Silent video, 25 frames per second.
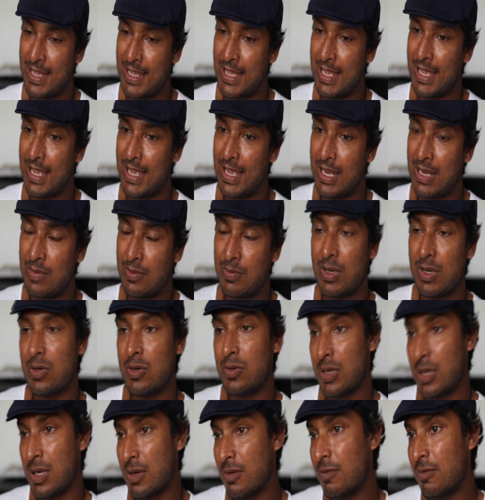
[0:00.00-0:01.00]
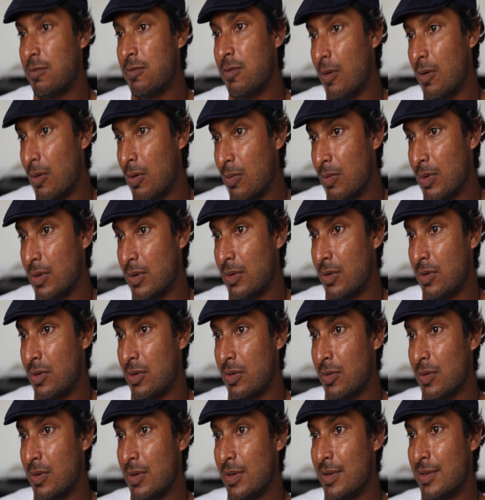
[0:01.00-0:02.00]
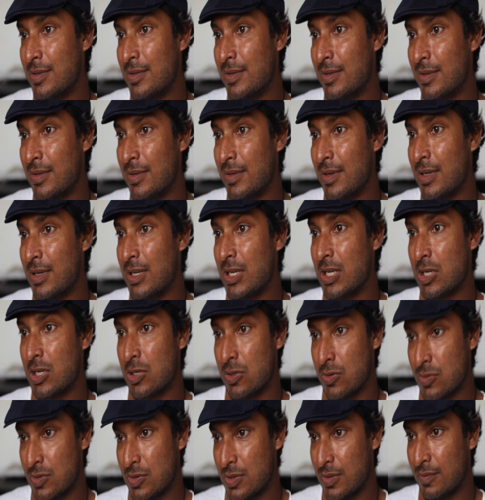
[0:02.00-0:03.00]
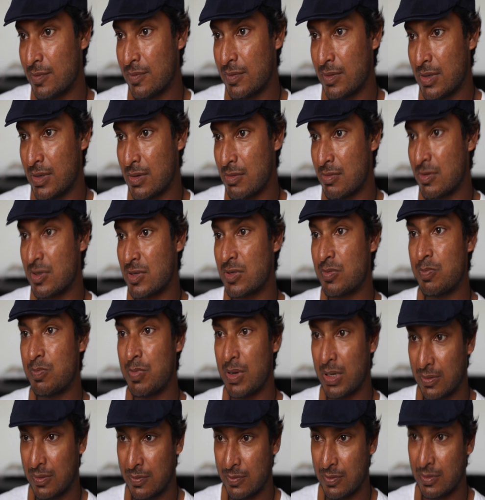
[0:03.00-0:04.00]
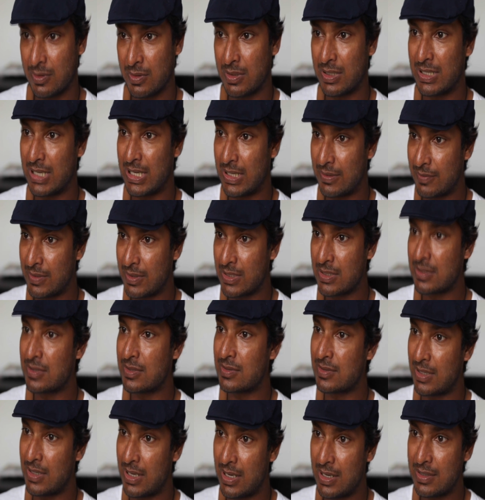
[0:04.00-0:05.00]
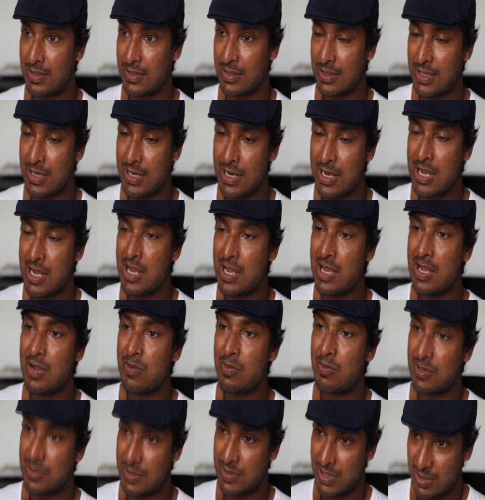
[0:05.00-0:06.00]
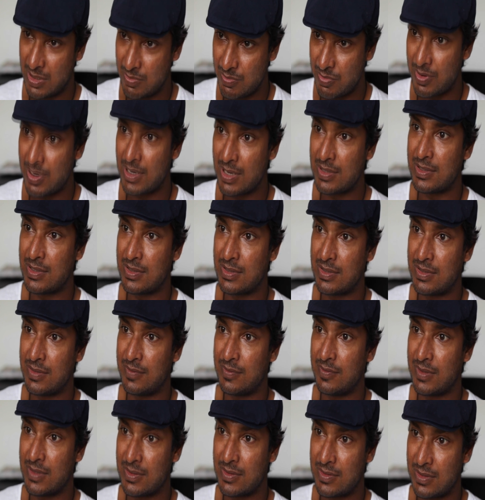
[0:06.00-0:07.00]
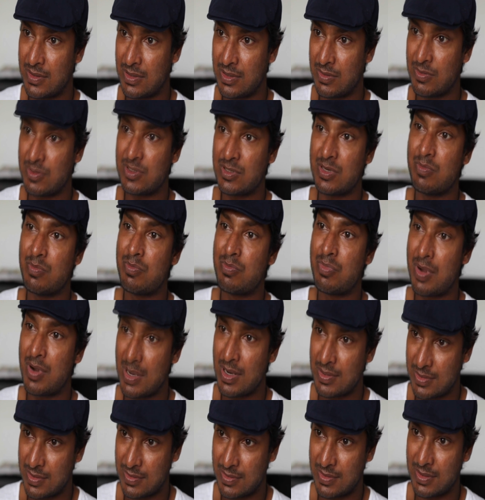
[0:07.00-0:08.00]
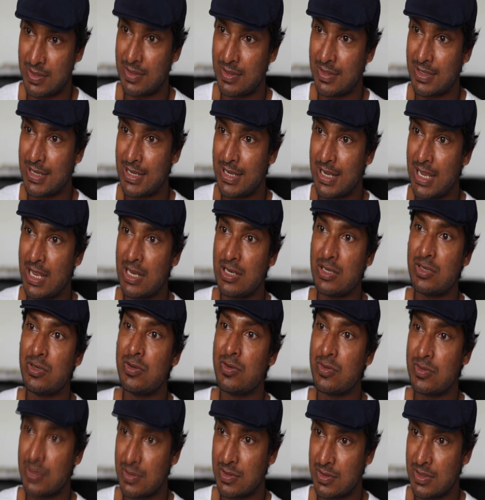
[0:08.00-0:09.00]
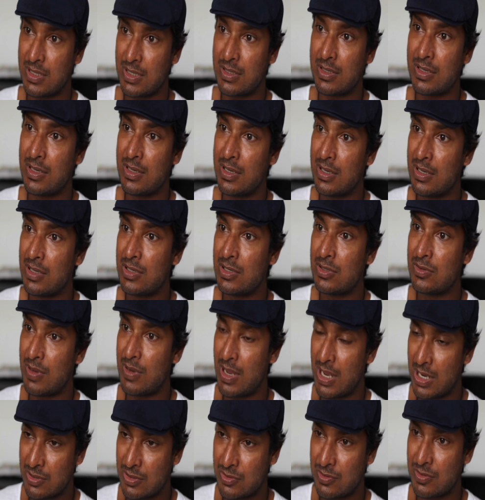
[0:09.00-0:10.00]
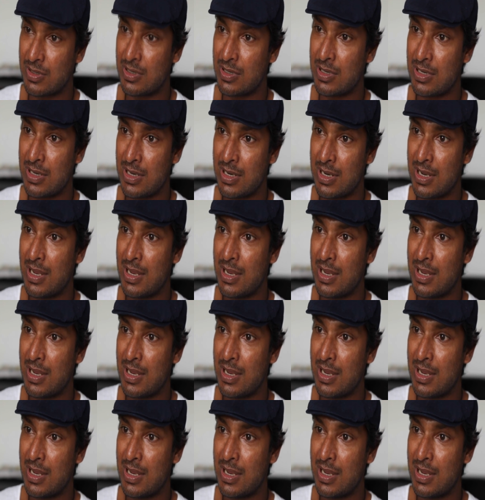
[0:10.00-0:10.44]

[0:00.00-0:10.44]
and we are looking forward towards an inclusive, respectful, loving society which celebrates its diversity, which embraces it, and uses it to actually